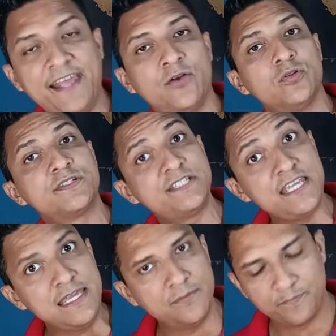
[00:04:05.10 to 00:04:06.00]
angle
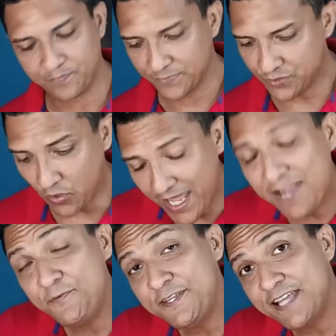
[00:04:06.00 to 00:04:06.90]
C. So
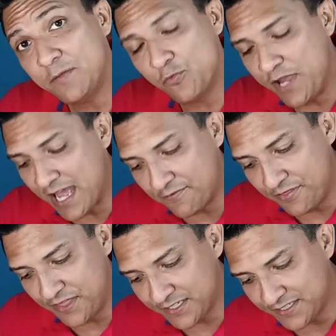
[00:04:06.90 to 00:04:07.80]
every time we
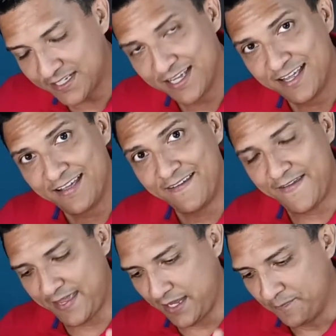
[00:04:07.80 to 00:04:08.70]
have this
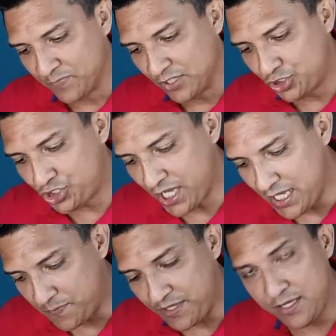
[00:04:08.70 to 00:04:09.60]
a
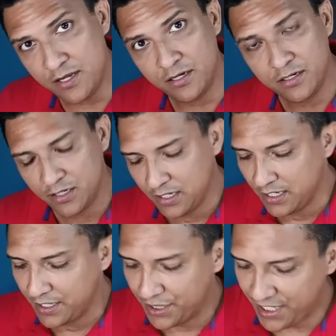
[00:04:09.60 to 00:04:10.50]
shape here,
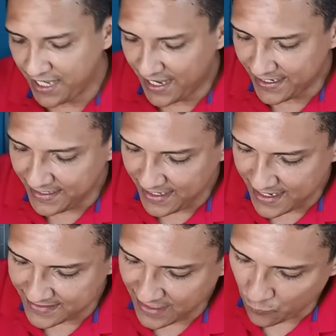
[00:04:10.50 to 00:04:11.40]
the idea
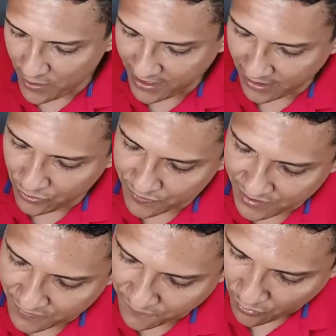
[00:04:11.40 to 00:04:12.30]
is that we can use
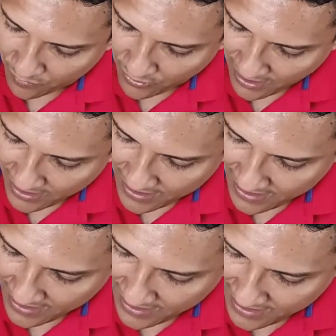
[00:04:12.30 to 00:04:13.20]
this formula.
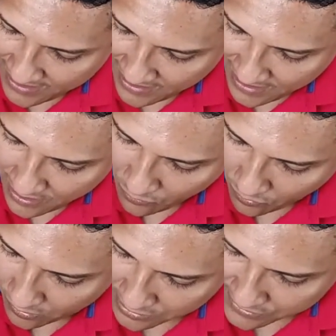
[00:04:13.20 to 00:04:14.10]
A
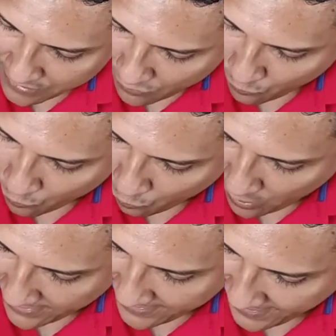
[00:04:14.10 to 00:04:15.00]
equals
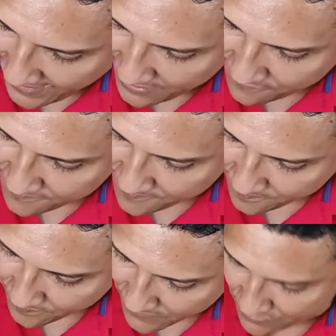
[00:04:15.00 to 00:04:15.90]
1 half,
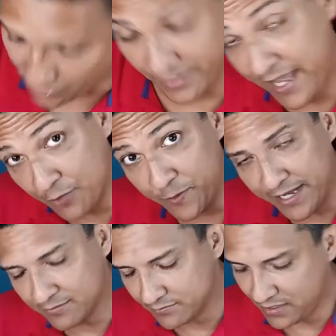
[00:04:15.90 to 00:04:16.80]
so
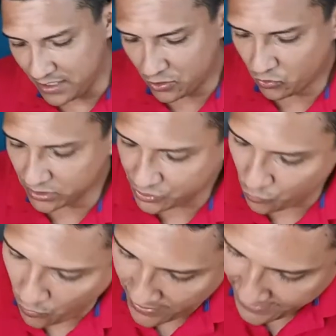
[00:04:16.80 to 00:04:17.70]
area equals
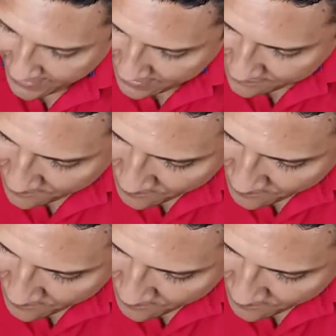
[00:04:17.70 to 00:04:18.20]
1 half,